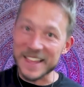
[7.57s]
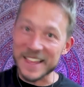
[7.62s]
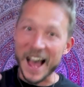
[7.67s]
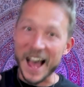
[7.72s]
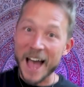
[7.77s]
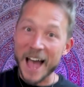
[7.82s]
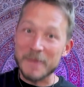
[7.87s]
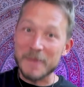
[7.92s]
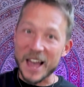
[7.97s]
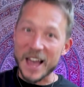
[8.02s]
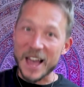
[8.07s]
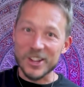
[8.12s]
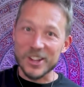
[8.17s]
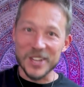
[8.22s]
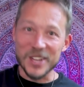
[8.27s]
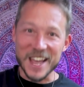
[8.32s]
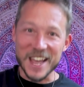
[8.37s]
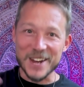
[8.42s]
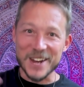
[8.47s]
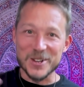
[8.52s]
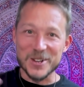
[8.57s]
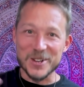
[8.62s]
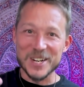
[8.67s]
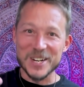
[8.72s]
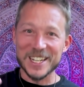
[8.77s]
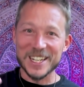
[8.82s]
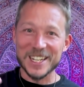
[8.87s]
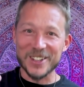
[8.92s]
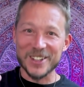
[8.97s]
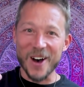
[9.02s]
I'm actually getting good
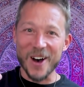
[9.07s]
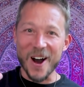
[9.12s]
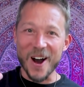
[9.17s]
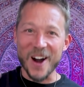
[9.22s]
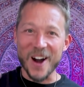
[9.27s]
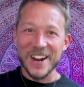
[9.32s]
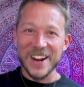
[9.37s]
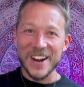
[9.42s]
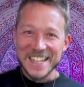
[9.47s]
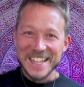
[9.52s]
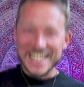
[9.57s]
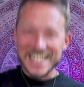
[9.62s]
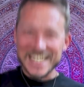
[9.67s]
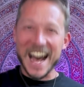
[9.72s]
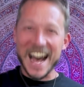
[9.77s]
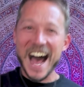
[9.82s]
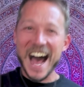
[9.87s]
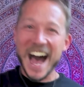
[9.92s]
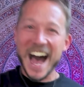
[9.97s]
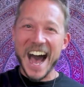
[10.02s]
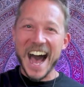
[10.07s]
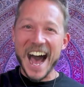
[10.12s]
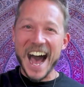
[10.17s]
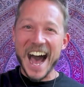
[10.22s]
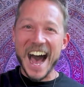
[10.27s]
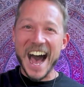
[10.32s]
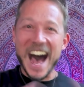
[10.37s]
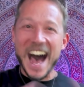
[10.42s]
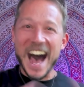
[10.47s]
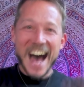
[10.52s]
at guitar.
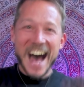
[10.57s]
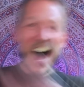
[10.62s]
Yaha!